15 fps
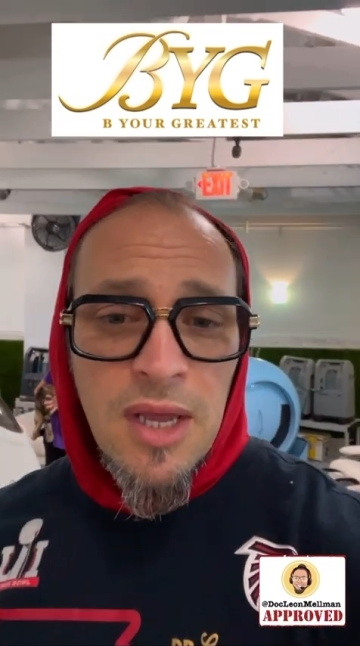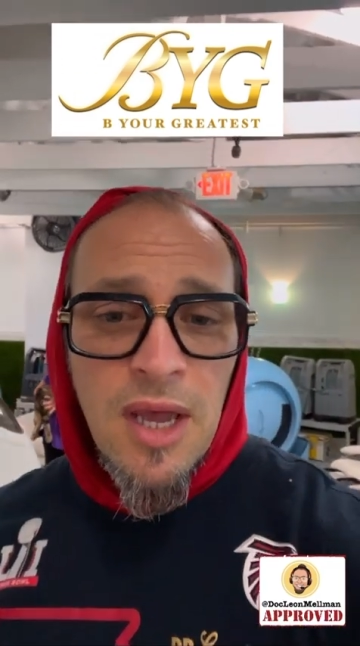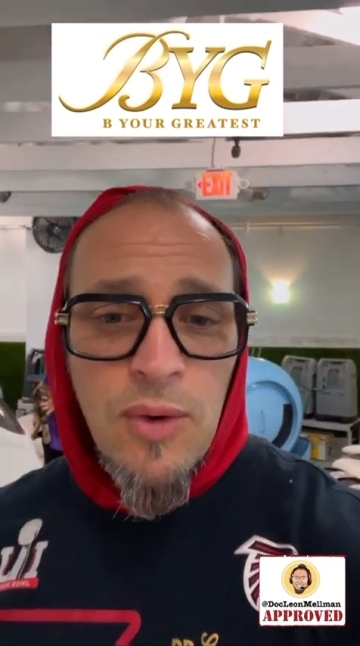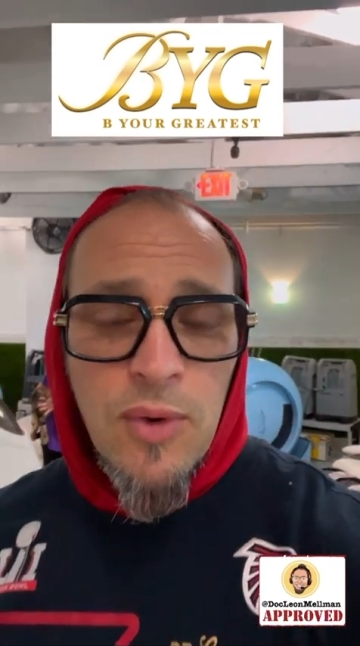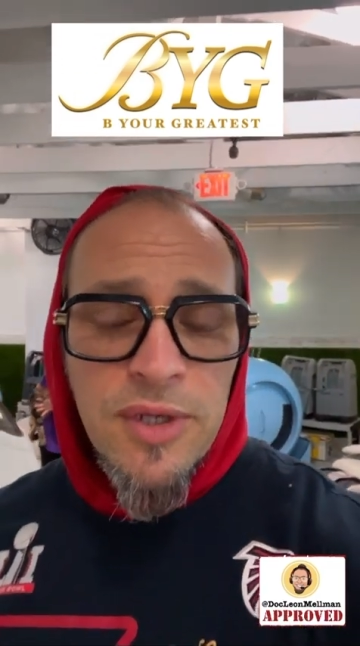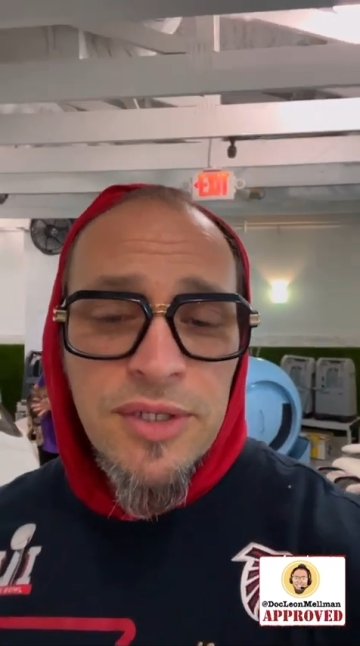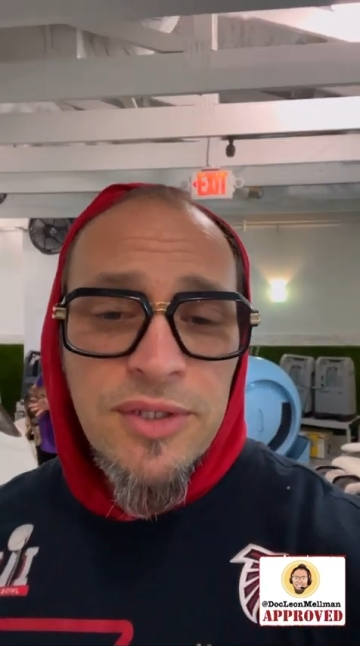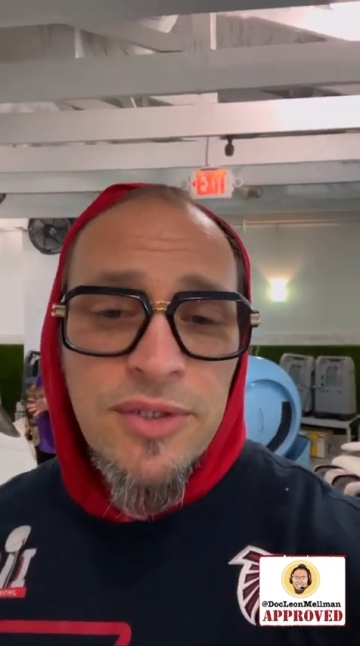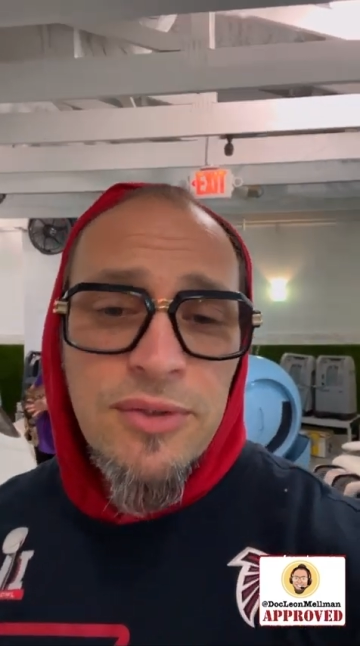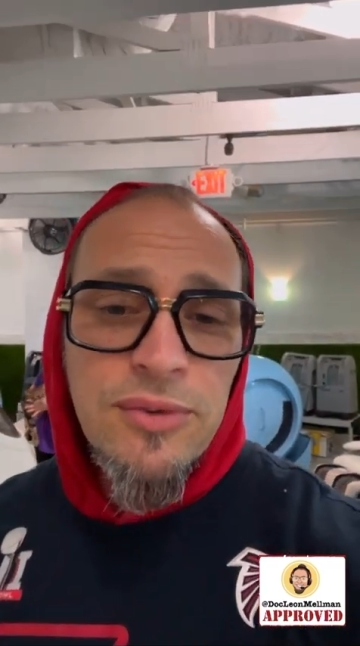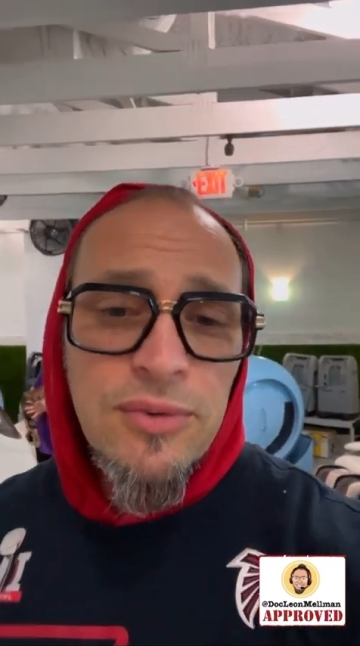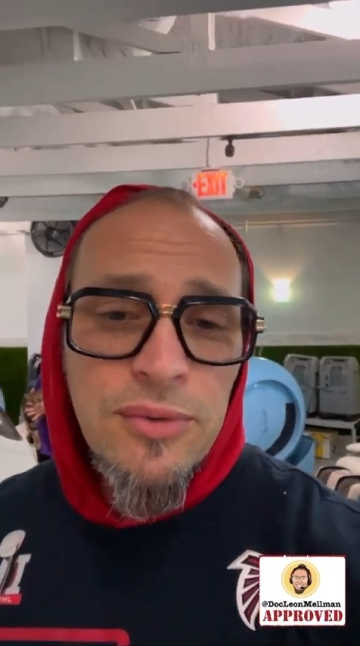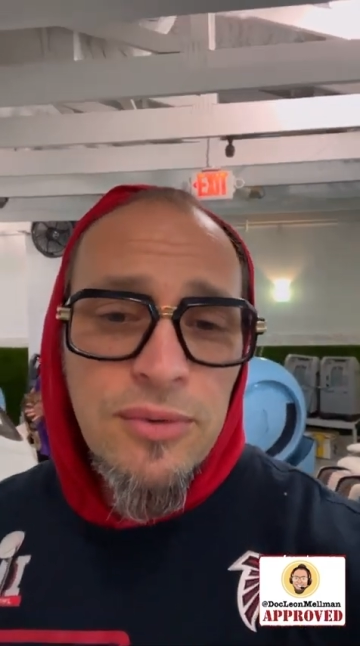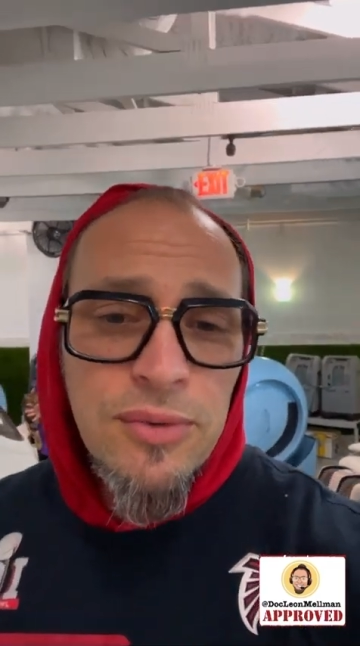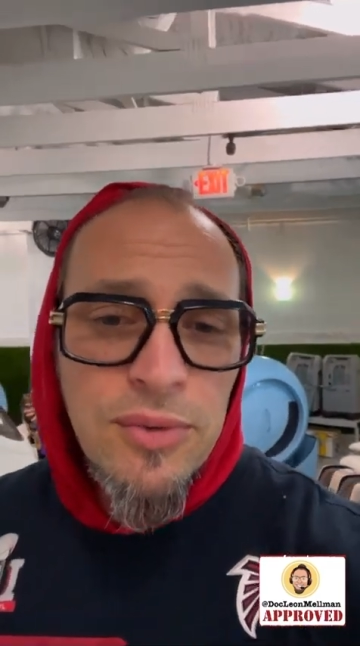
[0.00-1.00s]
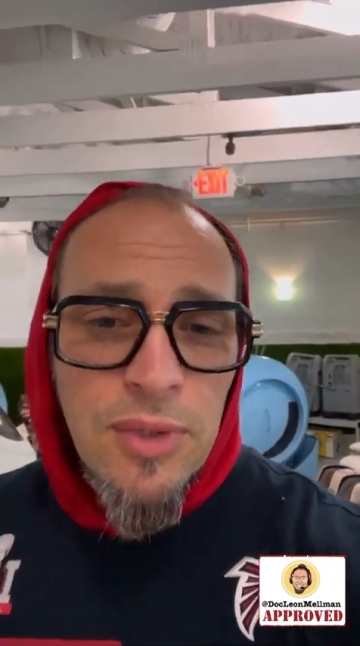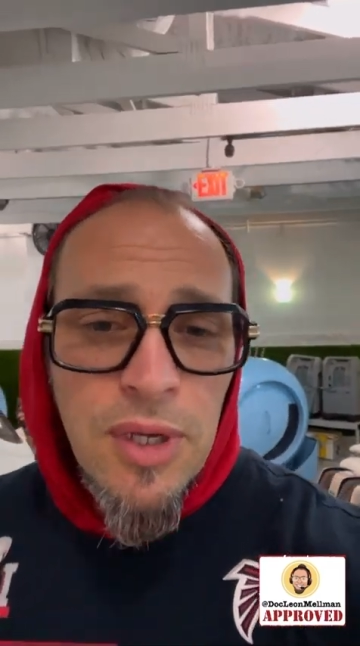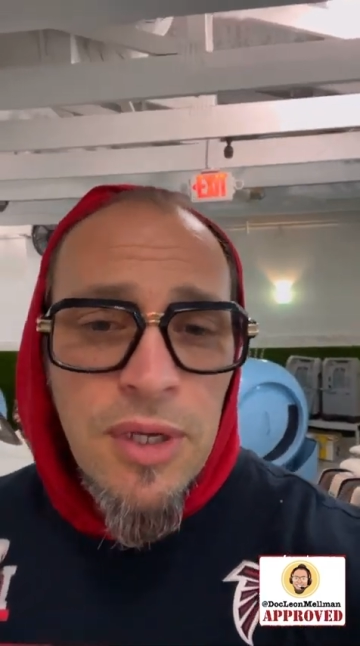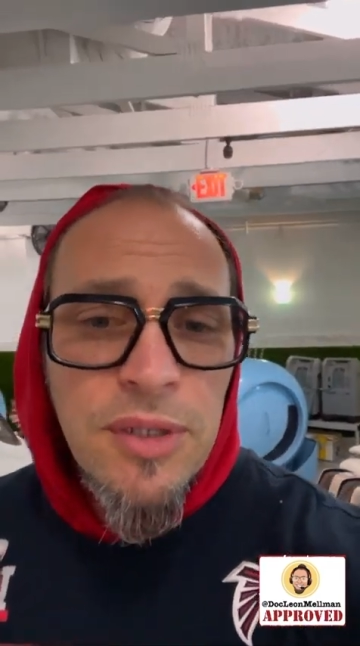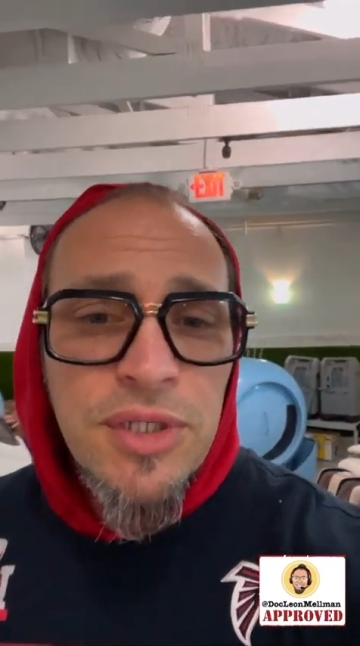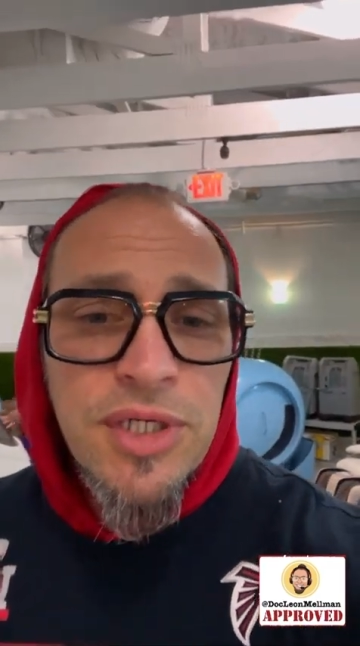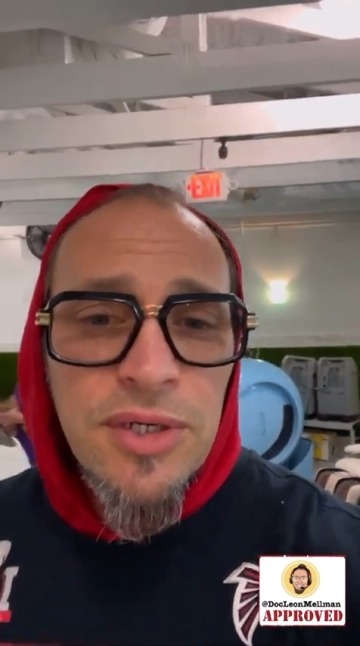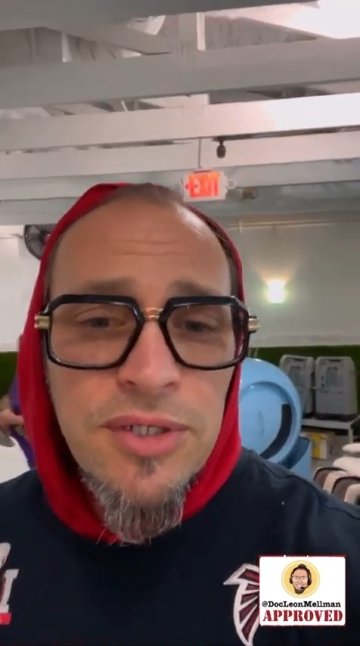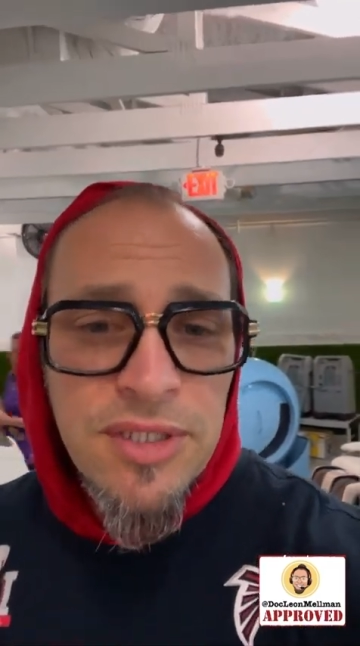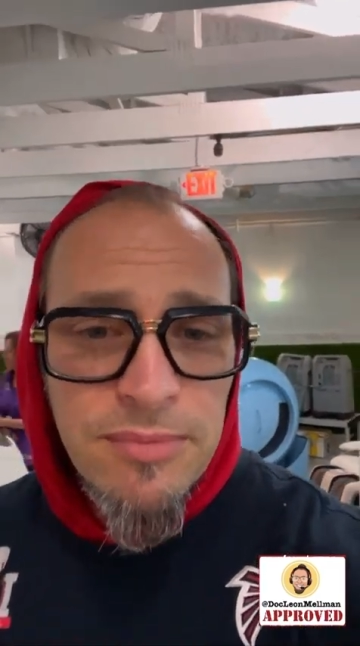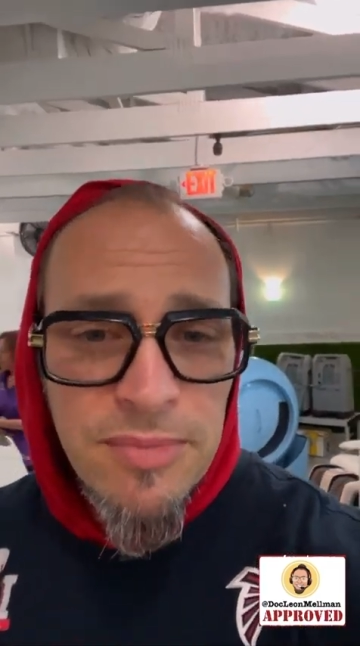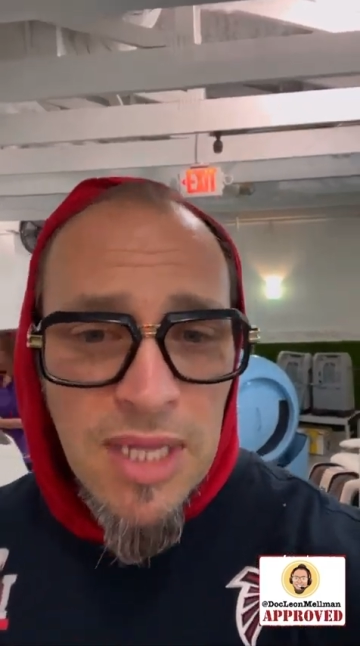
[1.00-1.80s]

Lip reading: I wanted to share some